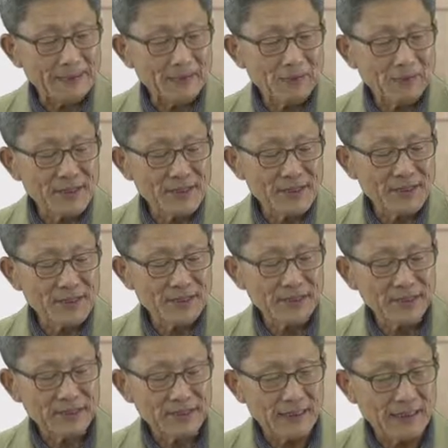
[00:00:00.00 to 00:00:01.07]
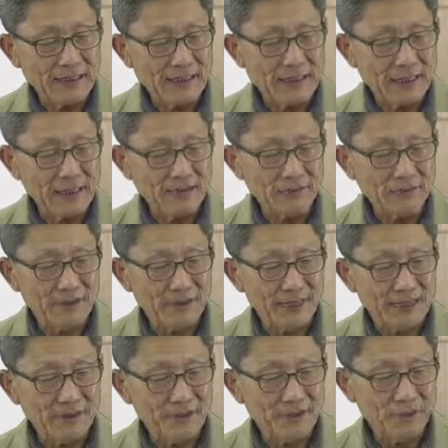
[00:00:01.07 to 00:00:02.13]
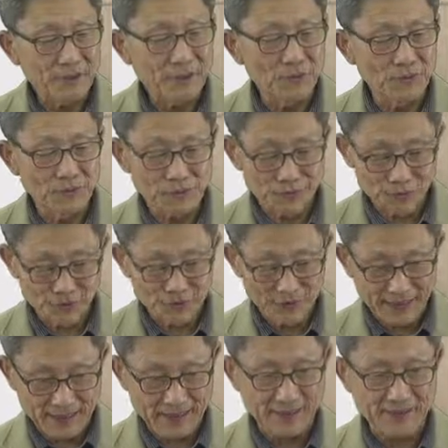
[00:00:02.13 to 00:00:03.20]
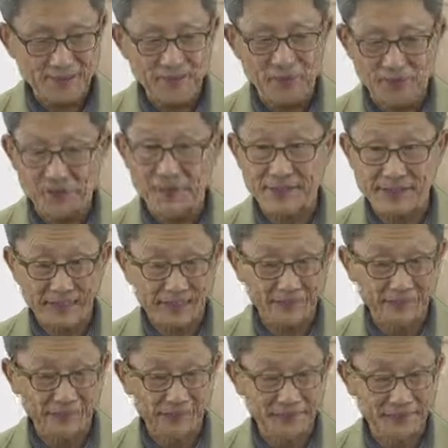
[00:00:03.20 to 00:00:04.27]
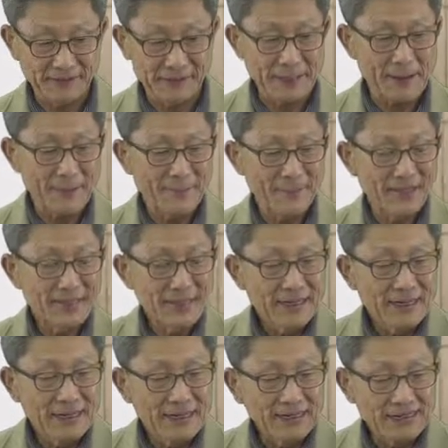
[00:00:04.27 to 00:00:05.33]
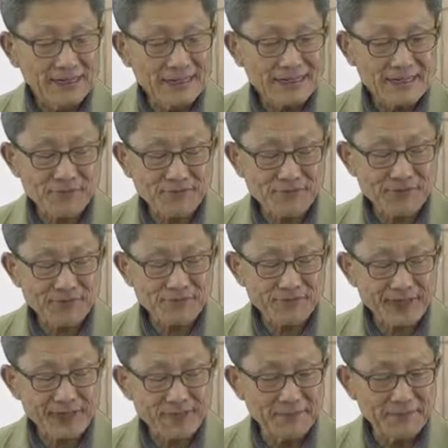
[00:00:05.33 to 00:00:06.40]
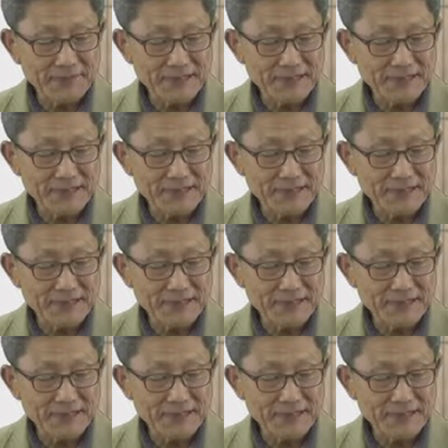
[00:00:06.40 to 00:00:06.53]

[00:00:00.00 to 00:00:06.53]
which I would like you to try just for yourself. Okay. This is really famous